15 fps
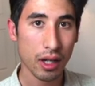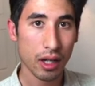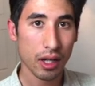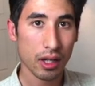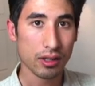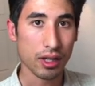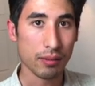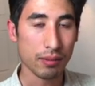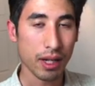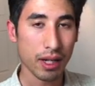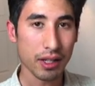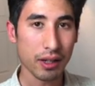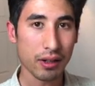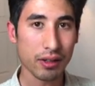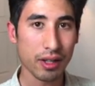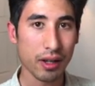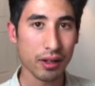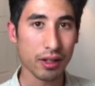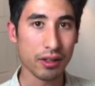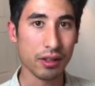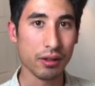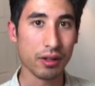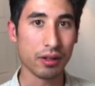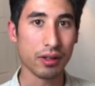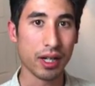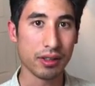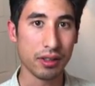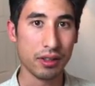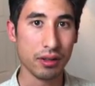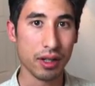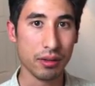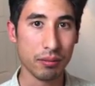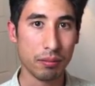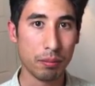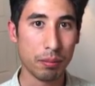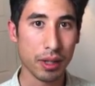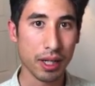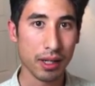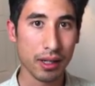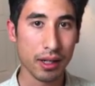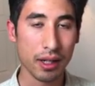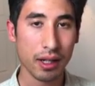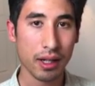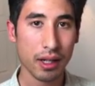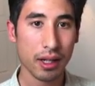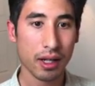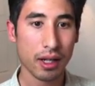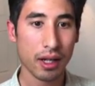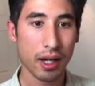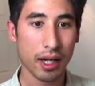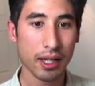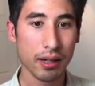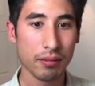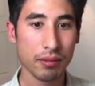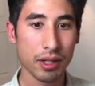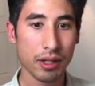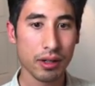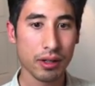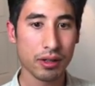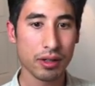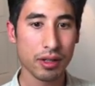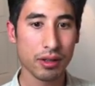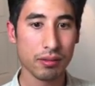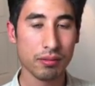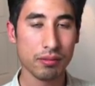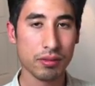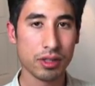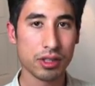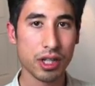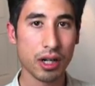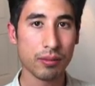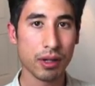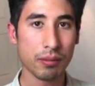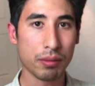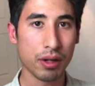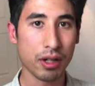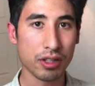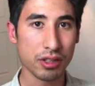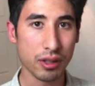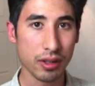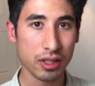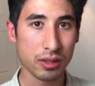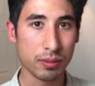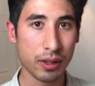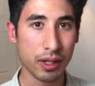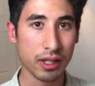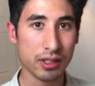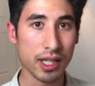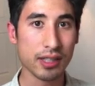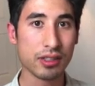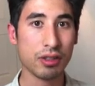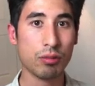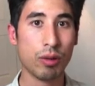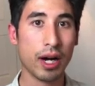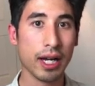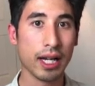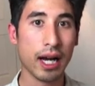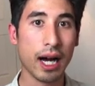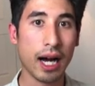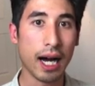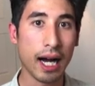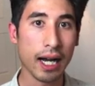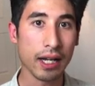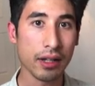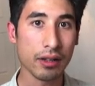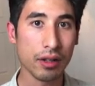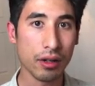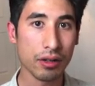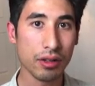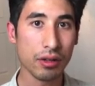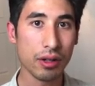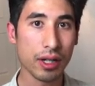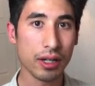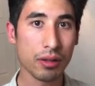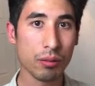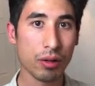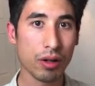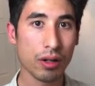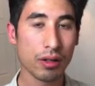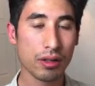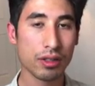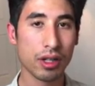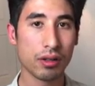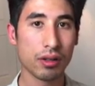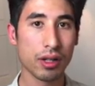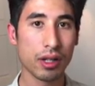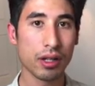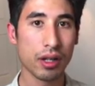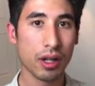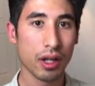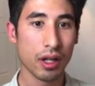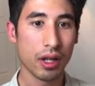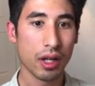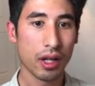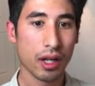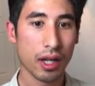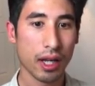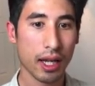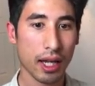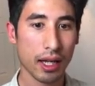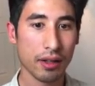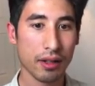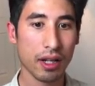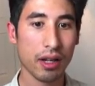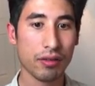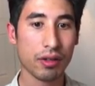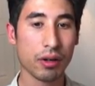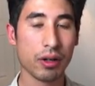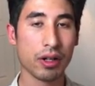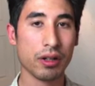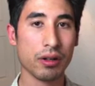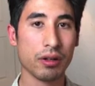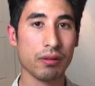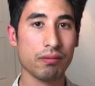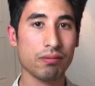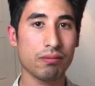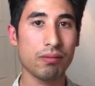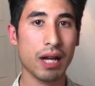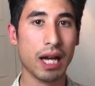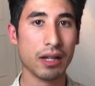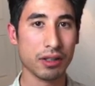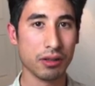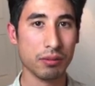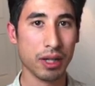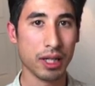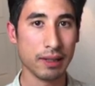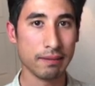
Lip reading: So I'm not here to tell you to do it or not to do it, but I am here to share my personal experience as to why I don't do it anymore generally, and if you're going to do it, how you might.